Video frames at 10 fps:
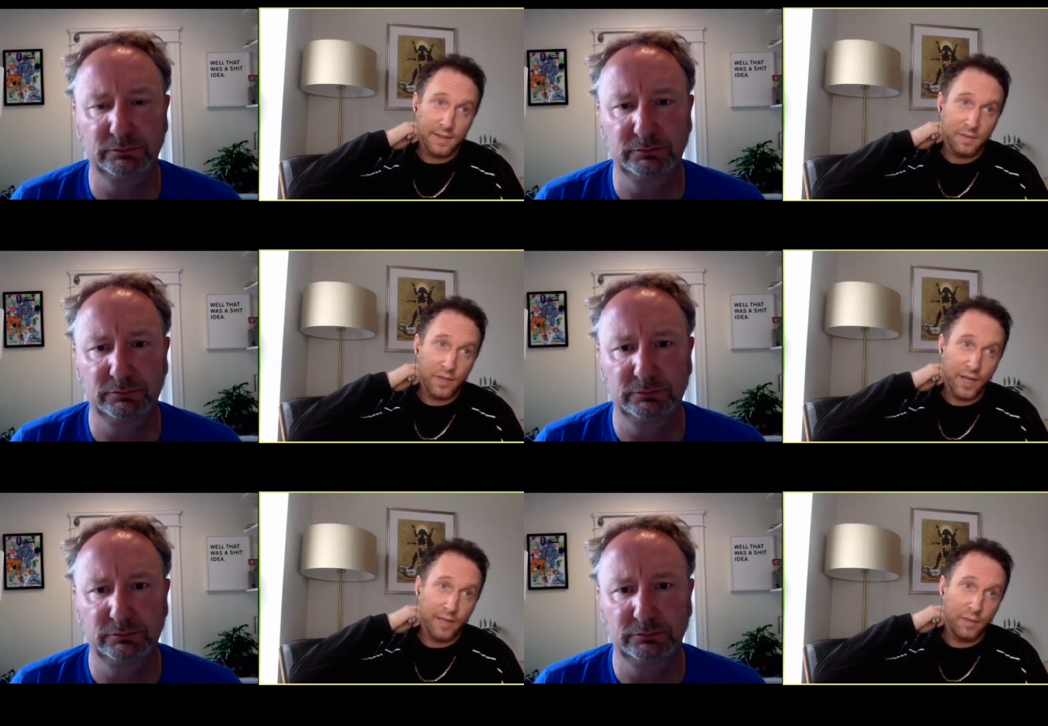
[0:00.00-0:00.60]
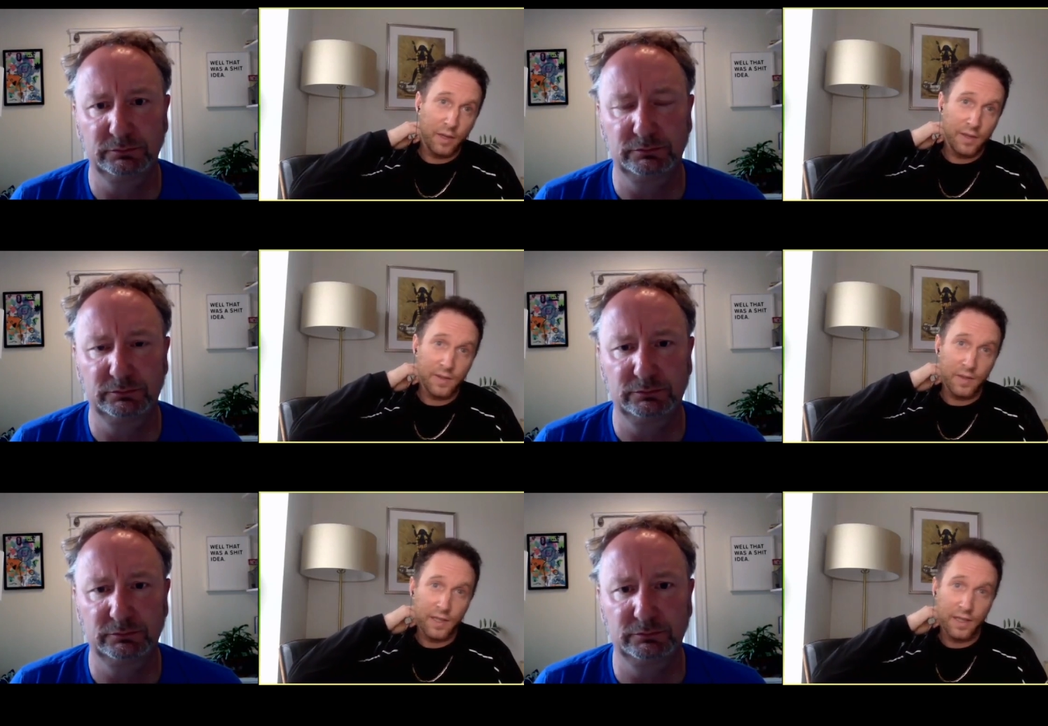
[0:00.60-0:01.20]
Speaker 1: of China, we also
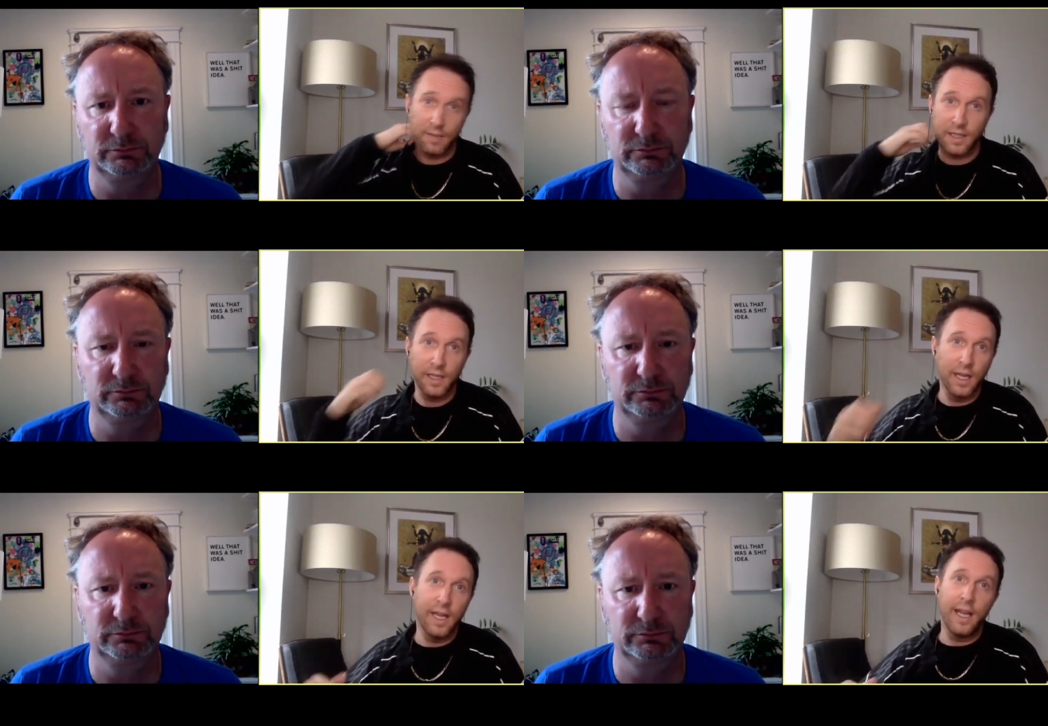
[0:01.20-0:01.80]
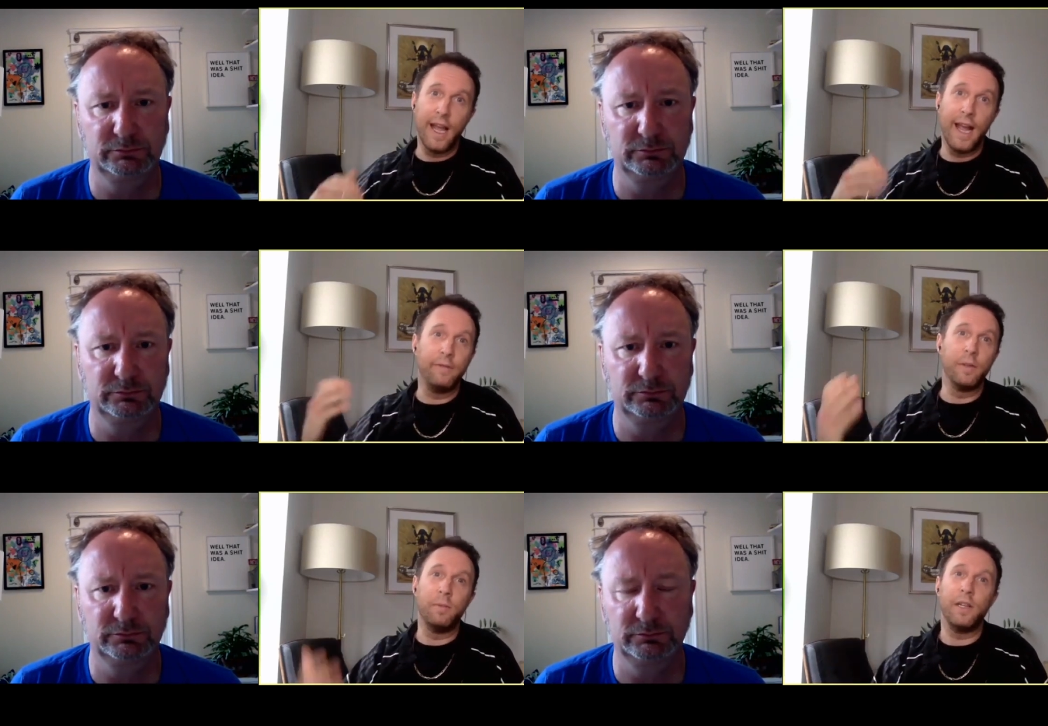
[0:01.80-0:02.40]
could, I mean,
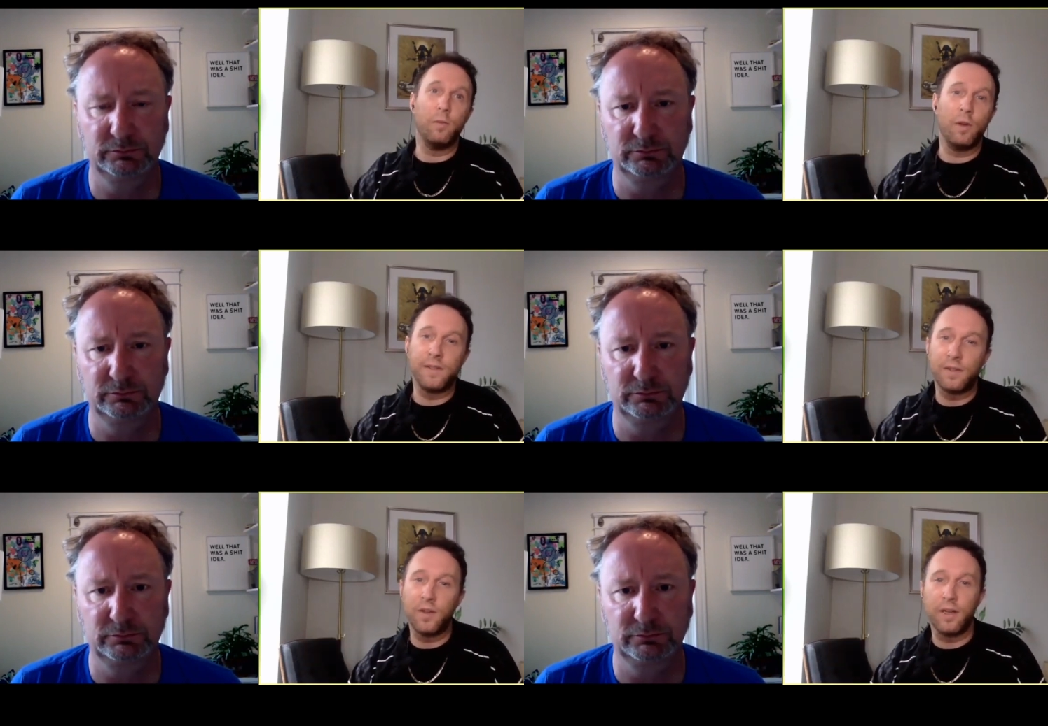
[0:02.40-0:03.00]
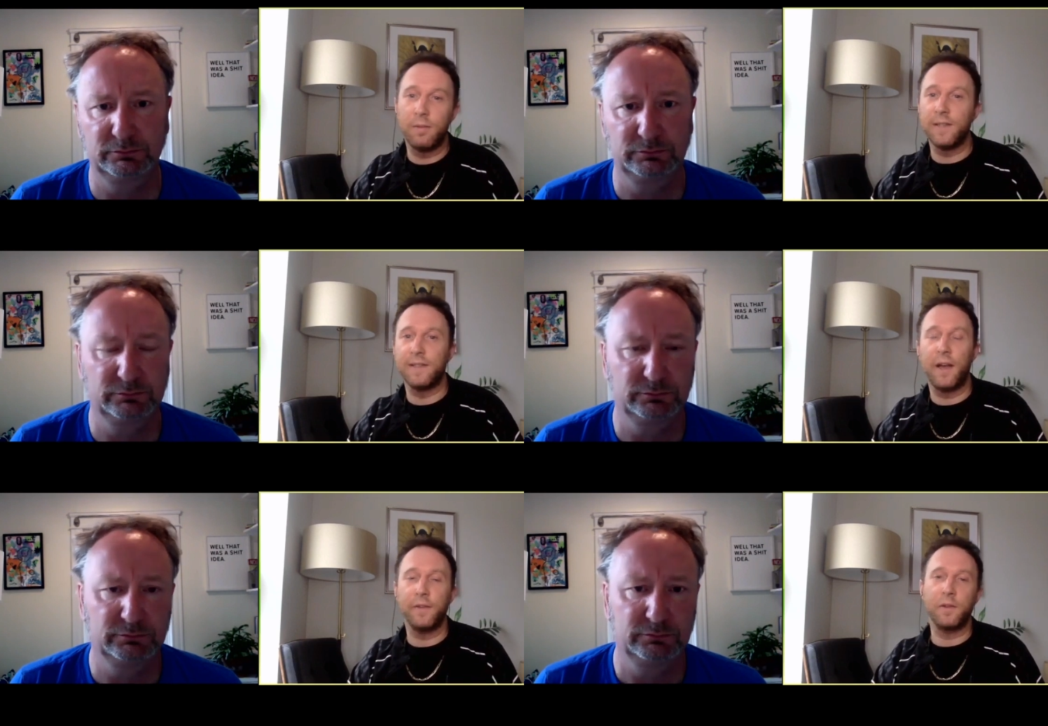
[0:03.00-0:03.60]
everybody wants to talk about
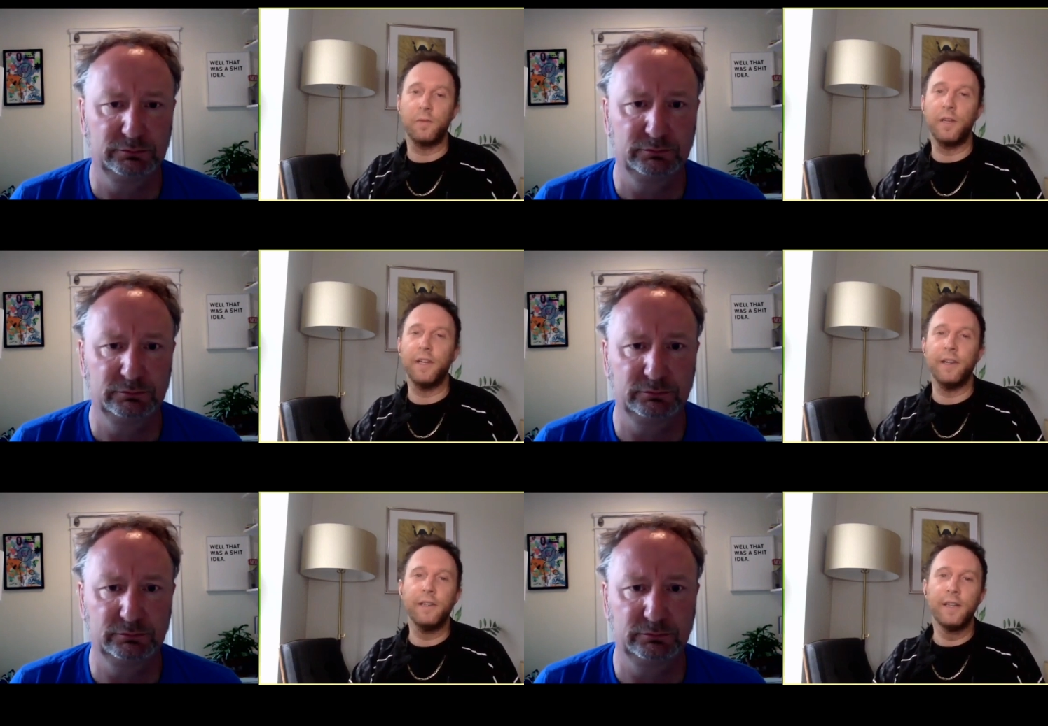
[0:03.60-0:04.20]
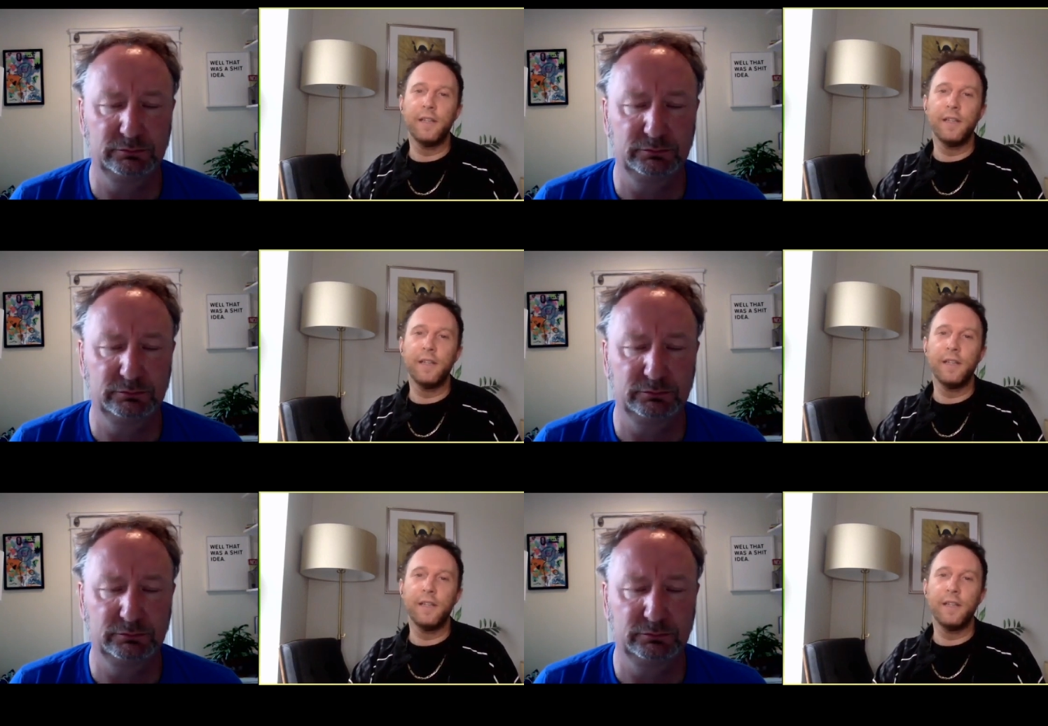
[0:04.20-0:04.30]
South Korea.